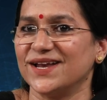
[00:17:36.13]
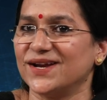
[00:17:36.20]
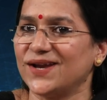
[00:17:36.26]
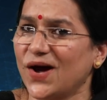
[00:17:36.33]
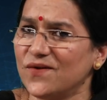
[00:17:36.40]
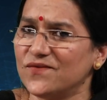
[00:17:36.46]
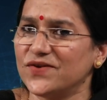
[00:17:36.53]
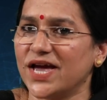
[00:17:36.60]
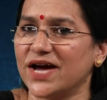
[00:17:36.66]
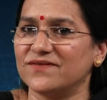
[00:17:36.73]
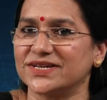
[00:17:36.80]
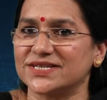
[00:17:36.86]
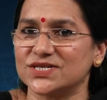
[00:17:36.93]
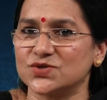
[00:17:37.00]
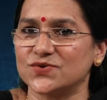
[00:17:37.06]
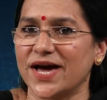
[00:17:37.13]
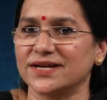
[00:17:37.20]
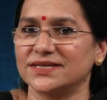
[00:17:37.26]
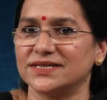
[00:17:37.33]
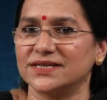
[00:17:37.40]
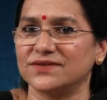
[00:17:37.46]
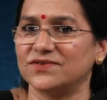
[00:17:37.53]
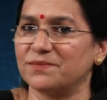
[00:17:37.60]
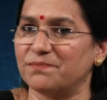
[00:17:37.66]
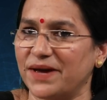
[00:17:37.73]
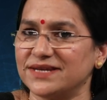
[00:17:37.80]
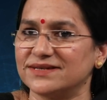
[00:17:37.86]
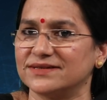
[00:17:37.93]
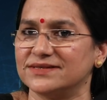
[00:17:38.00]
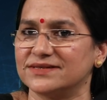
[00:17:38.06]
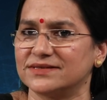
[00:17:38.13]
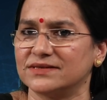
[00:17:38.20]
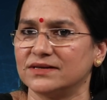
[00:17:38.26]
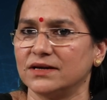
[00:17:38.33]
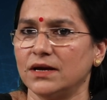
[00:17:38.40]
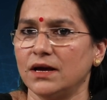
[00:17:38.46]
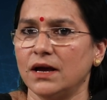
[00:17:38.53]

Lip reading: Now, we have extracted our metals,